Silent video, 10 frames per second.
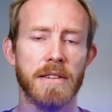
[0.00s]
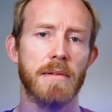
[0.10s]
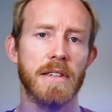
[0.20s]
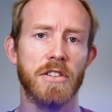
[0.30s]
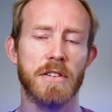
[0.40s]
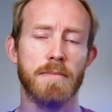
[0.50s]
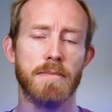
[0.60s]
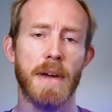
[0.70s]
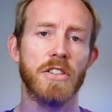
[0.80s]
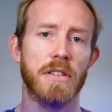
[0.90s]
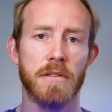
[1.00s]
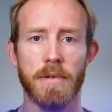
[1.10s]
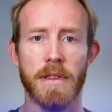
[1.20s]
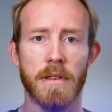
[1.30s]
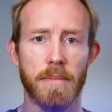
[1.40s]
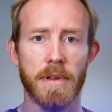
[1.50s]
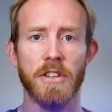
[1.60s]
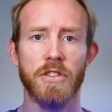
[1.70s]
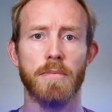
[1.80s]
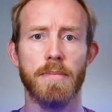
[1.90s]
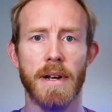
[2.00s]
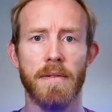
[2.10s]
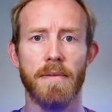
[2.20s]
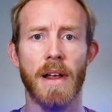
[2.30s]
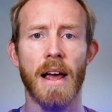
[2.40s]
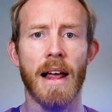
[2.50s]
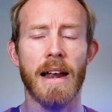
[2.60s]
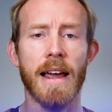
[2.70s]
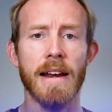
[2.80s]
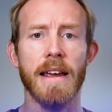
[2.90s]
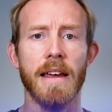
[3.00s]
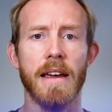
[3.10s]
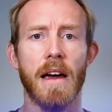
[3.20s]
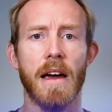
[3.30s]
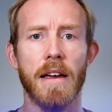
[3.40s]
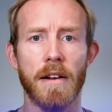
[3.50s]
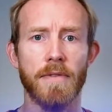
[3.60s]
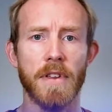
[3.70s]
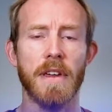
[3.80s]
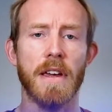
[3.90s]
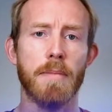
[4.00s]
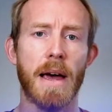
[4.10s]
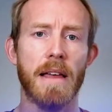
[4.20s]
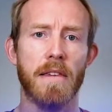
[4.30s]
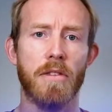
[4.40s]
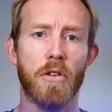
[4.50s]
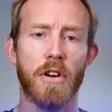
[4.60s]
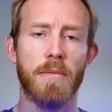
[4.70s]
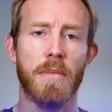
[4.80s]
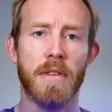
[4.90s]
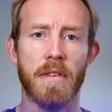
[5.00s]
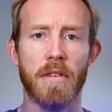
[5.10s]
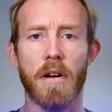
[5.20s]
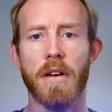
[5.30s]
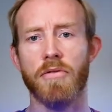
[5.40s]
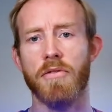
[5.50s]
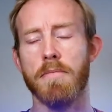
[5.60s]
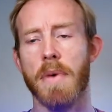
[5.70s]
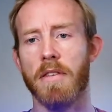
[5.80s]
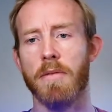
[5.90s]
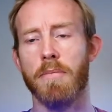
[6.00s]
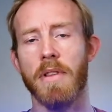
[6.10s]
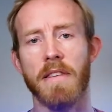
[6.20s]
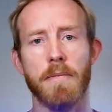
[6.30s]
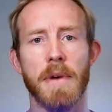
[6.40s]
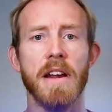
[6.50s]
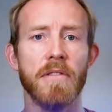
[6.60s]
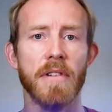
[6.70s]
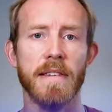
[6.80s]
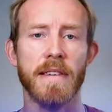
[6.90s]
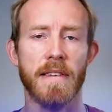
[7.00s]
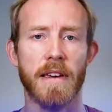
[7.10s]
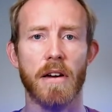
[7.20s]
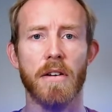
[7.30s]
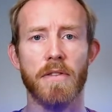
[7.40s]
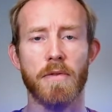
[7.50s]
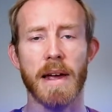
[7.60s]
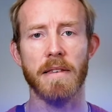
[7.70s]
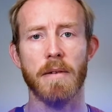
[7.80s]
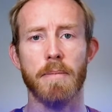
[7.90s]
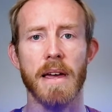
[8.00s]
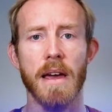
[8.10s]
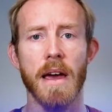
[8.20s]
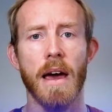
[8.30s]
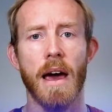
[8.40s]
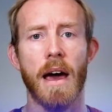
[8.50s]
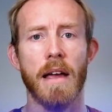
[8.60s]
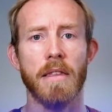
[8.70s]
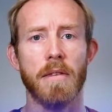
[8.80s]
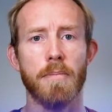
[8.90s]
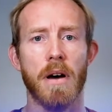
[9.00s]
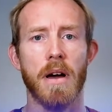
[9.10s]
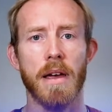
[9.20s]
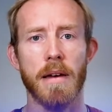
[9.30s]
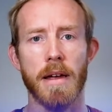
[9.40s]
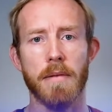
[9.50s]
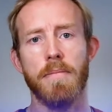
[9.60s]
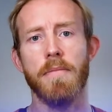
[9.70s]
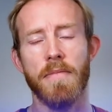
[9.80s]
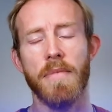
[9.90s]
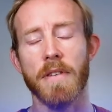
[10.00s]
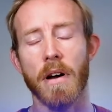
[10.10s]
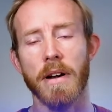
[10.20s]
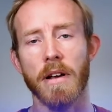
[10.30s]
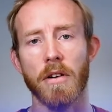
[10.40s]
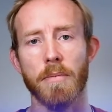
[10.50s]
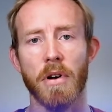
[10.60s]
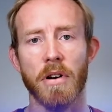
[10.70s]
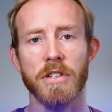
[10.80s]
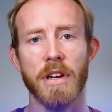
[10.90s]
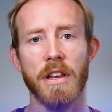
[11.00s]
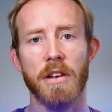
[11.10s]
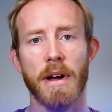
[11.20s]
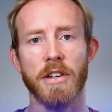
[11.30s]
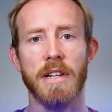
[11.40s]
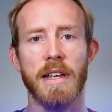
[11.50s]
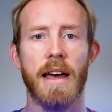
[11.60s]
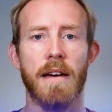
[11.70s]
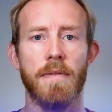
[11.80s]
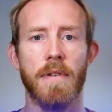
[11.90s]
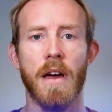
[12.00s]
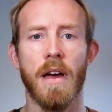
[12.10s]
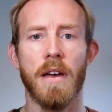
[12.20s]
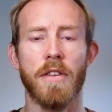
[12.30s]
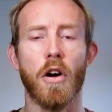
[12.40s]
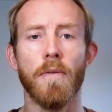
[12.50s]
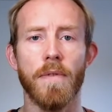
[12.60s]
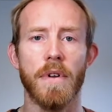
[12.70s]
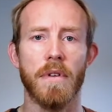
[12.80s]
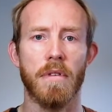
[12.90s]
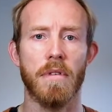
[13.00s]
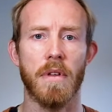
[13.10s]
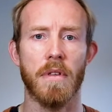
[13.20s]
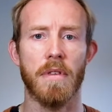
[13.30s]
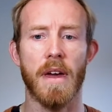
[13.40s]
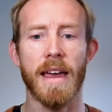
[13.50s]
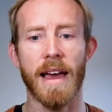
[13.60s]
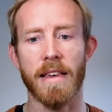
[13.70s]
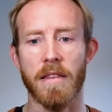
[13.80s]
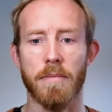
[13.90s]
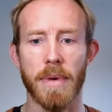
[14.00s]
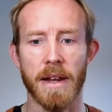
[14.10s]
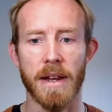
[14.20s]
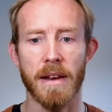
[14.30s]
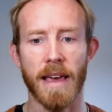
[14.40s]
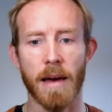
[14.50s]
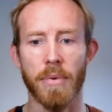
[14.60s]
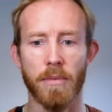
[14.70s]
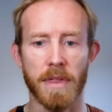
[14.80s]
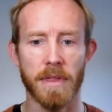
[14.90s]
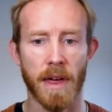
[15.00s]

So as just mentioned with the digital bill of lading, if you think about this document, it's going through multiple intermediaries as it goes from to B, and by it residing on a blockchain, you actually have the confidence that it hasn't been tampered with